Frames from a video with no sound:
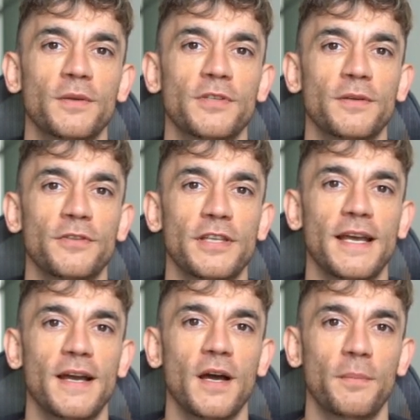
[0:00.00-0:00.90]
Microsoft's
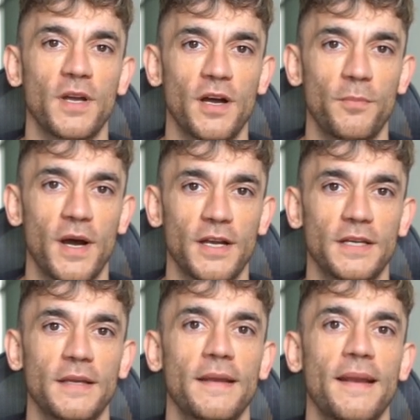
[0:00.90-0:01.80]
GitHub
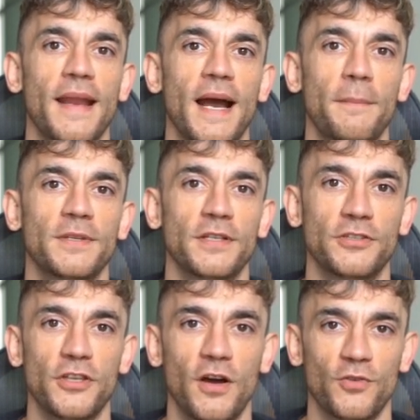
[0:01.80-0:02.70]
Copilot,
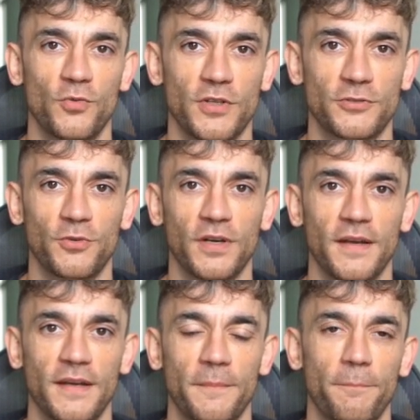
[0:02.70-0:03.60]
Amazon's Code
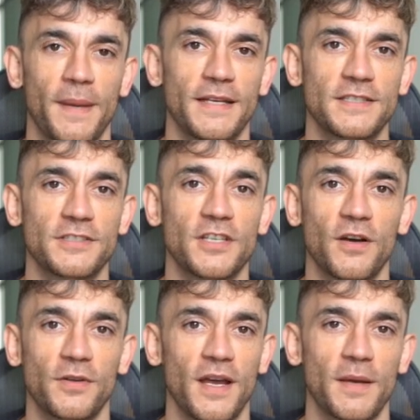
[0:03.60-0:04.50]
Whisperer, Meta's
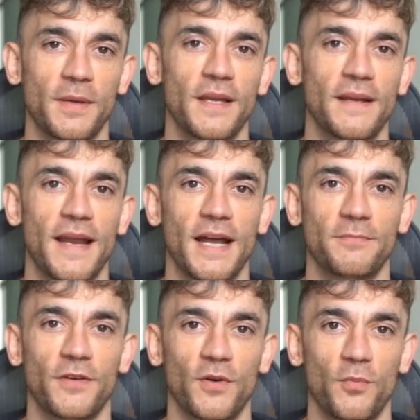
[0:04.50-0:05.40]
Code Llama.
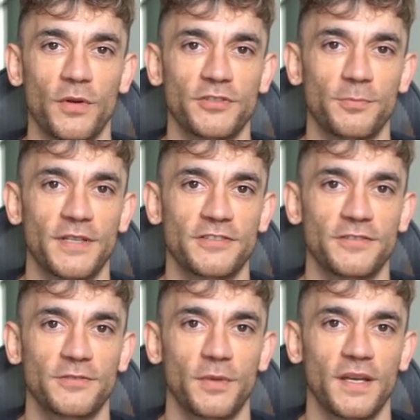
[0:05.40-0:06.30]
Everyone wants a piece
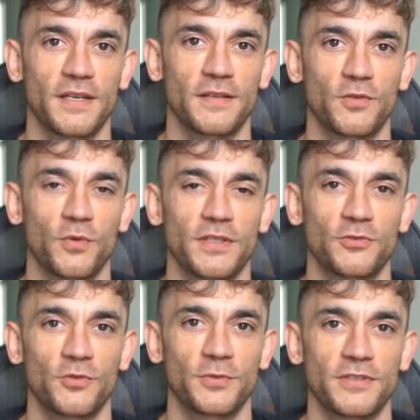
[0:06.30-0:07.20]
of this market. The
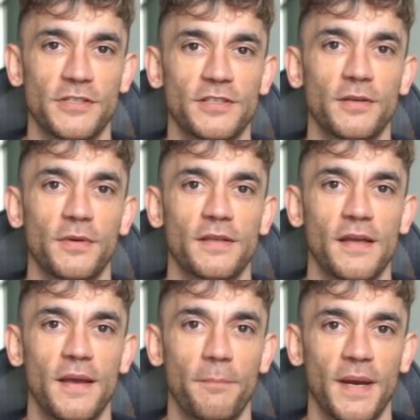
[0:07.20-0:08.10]
winners will be determined